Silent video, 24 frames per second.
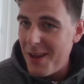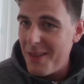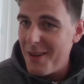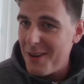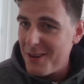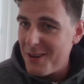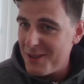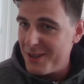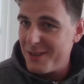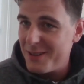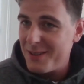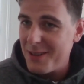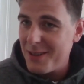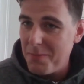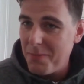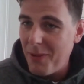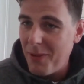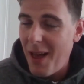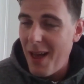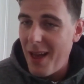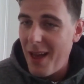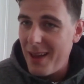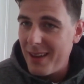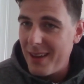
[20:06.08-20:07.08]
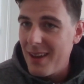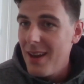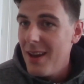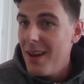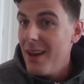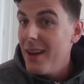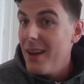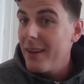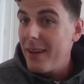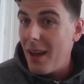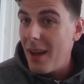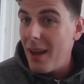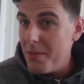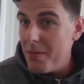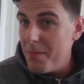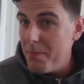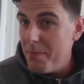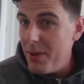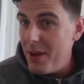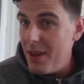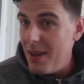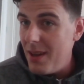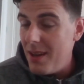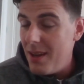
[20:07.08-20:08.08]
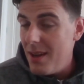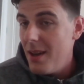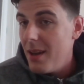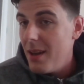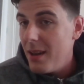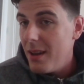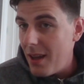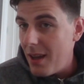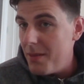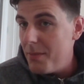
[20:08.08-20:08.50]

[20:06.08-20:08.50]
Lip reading: energy supplying can be